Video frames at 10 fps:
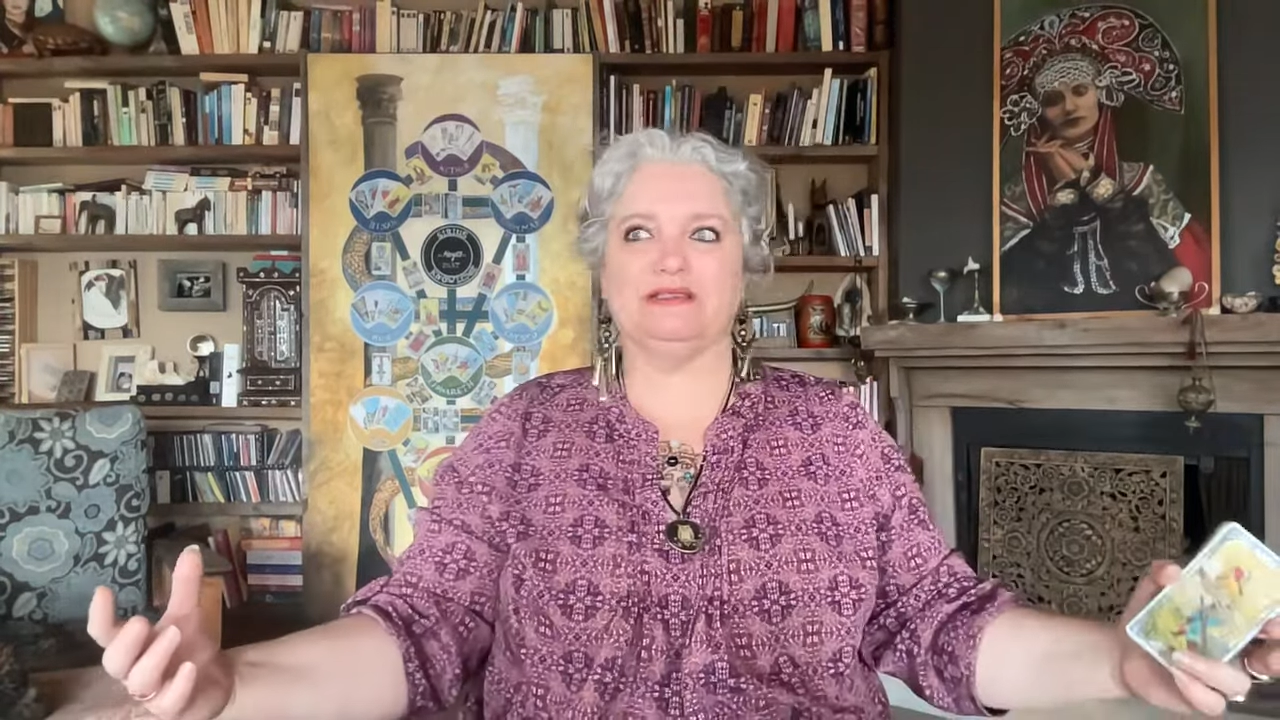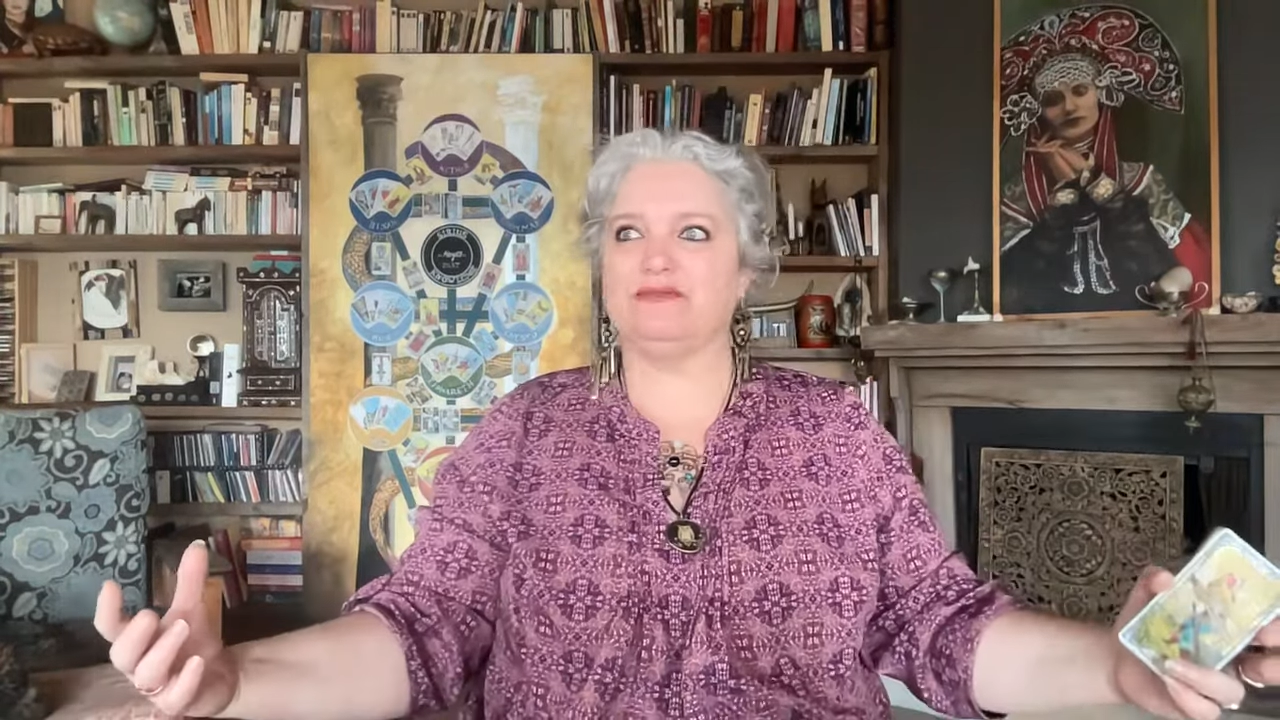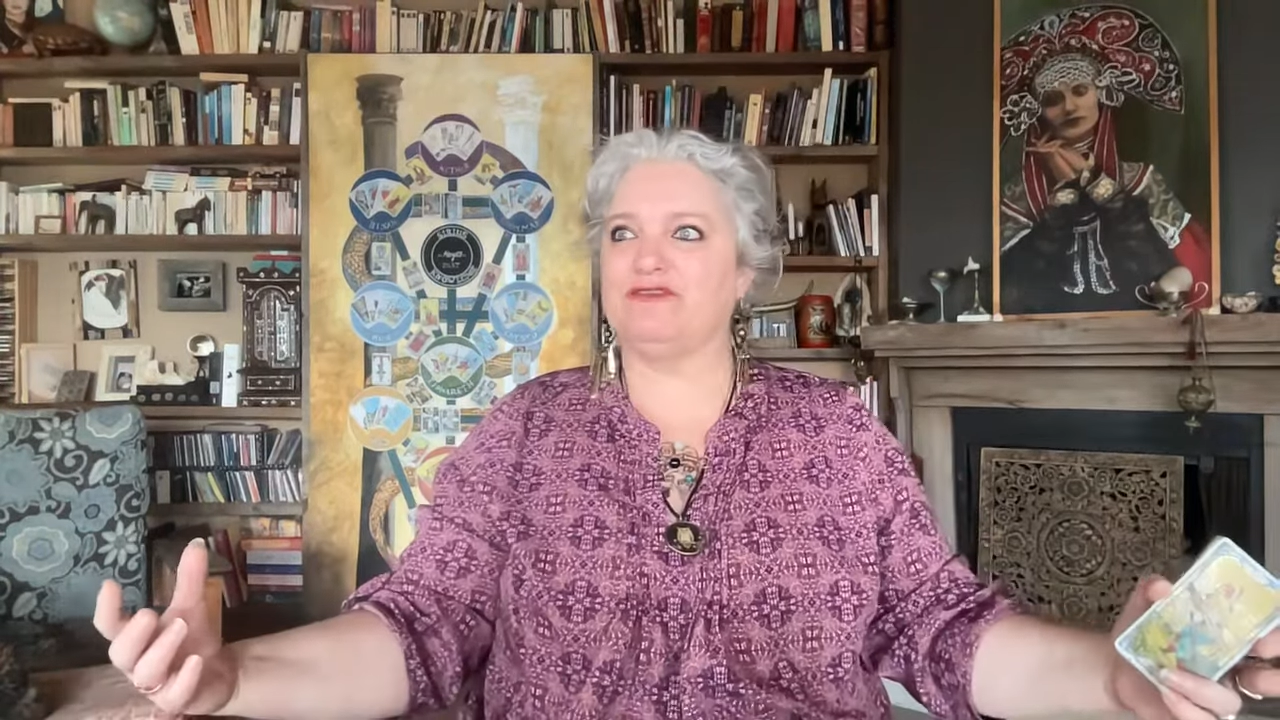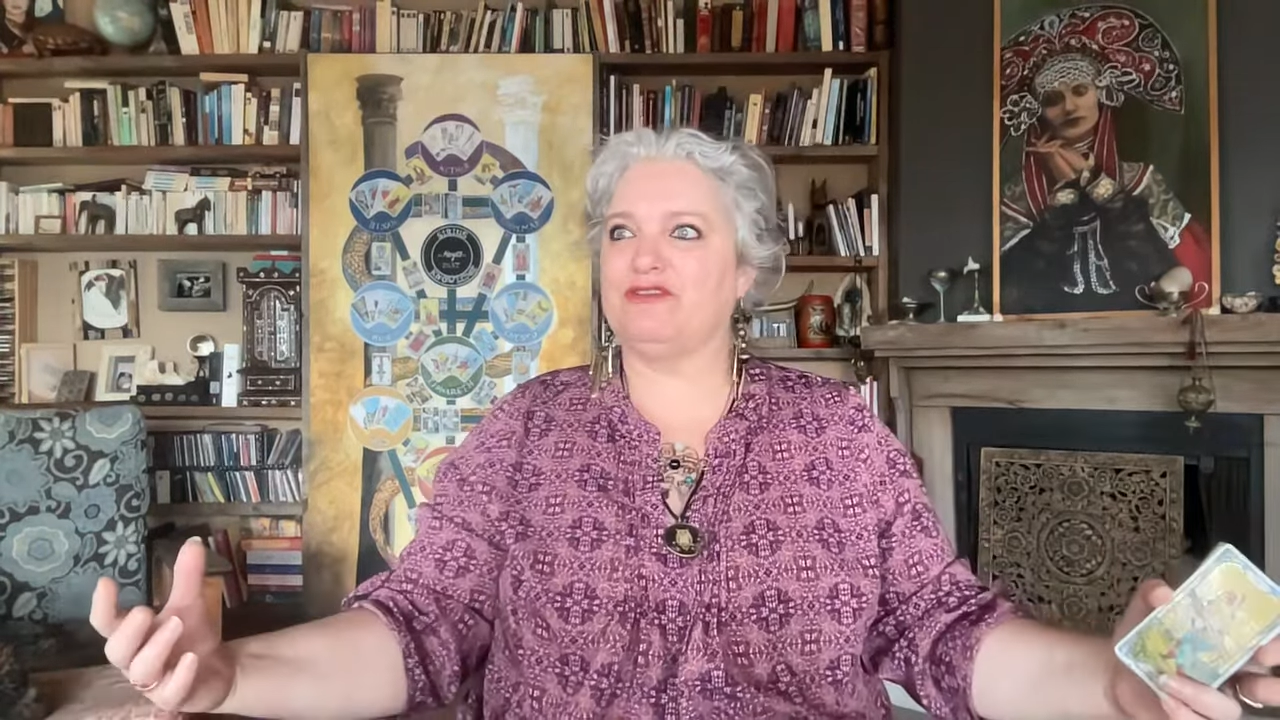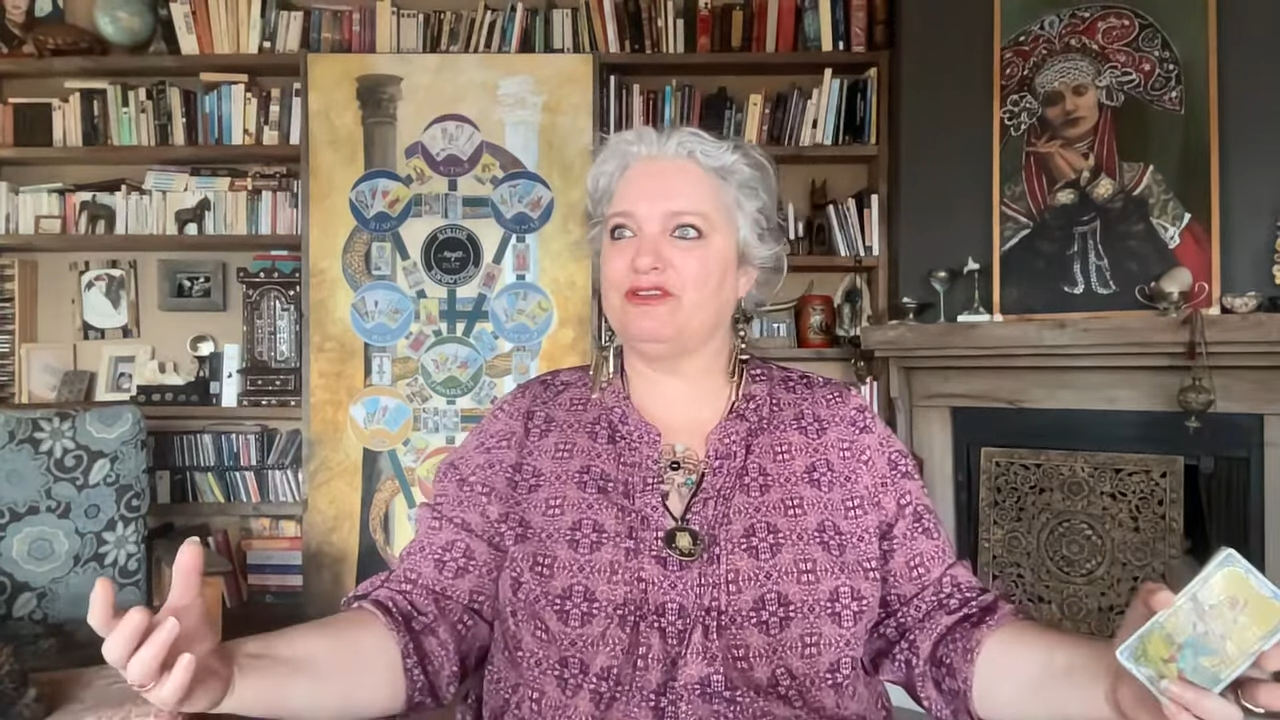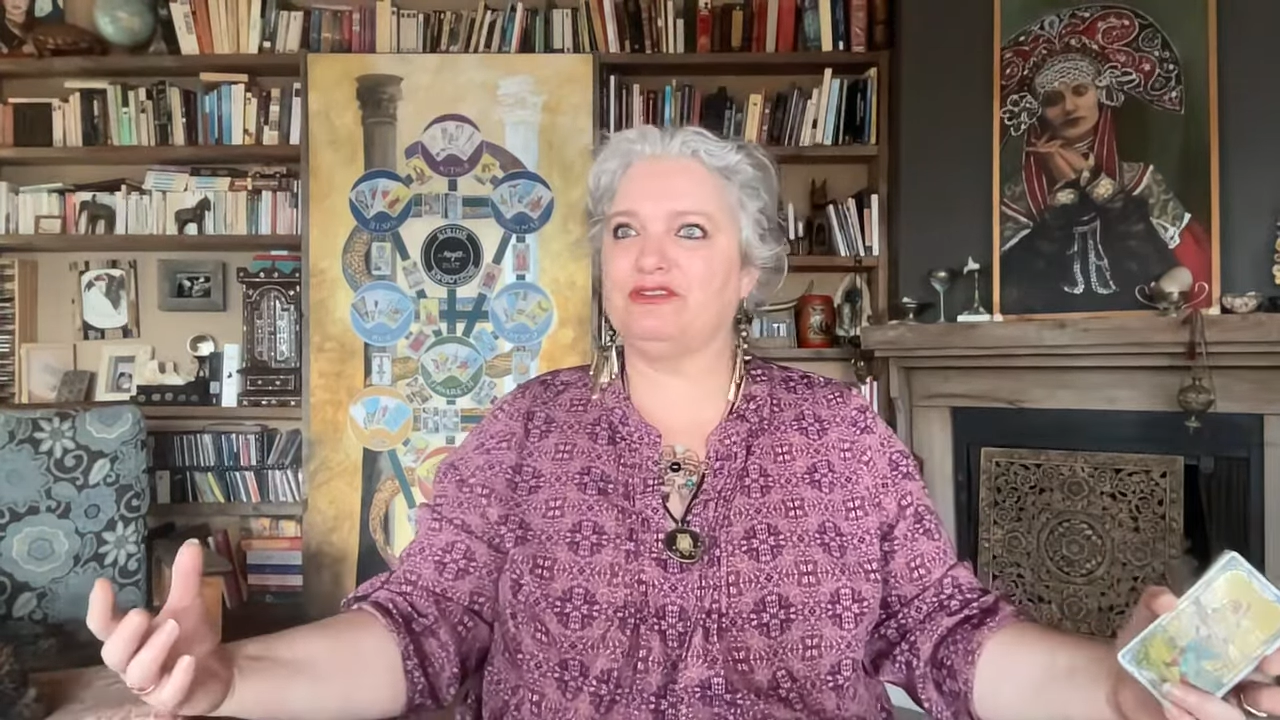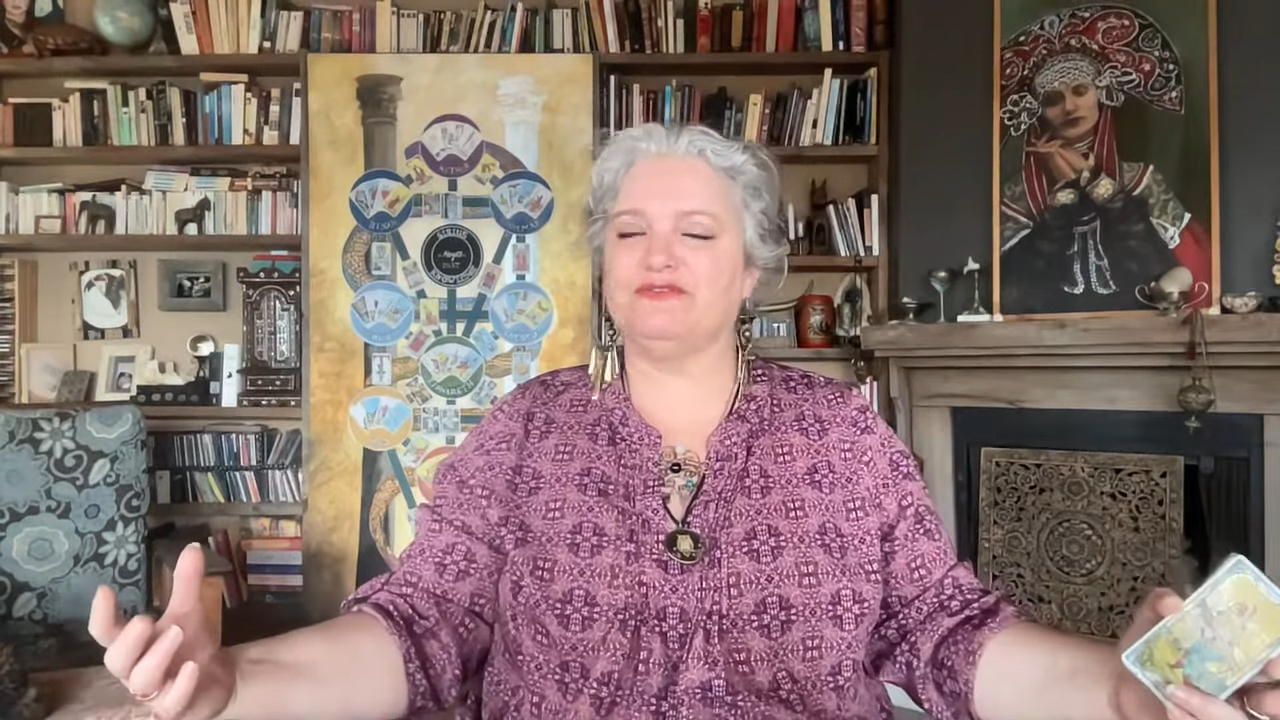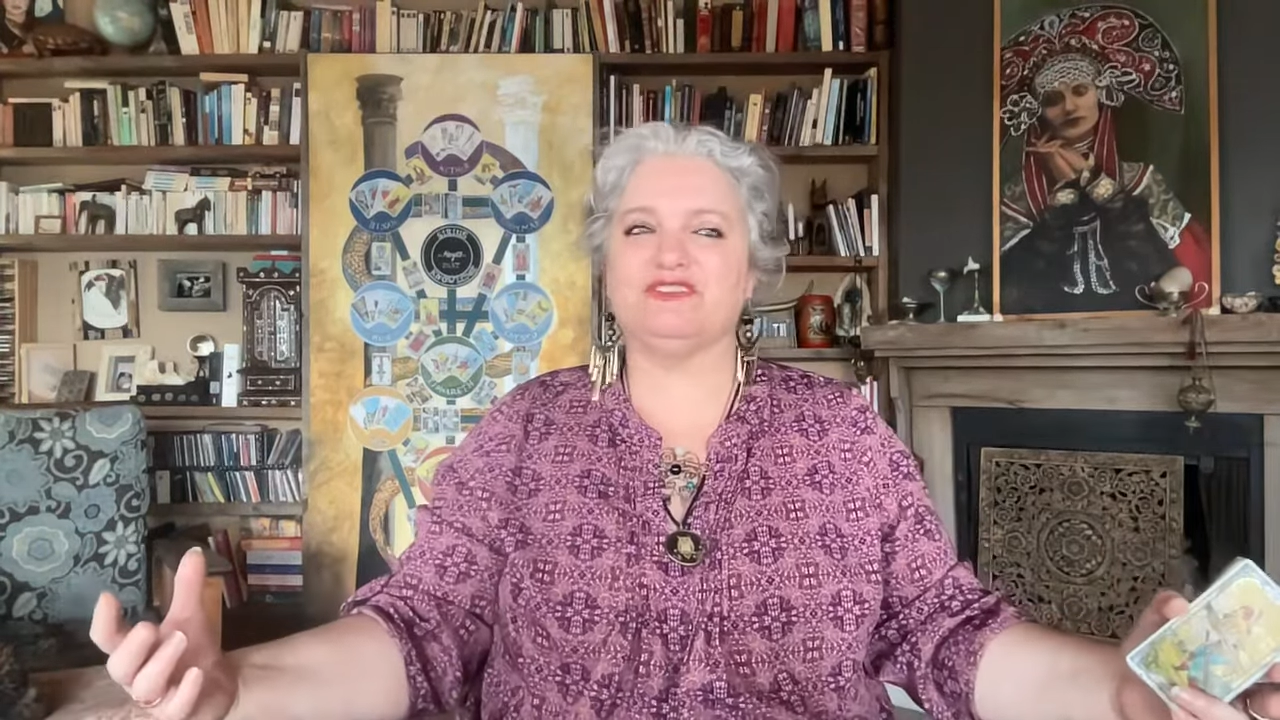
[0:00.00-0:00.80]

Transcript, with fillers: in front of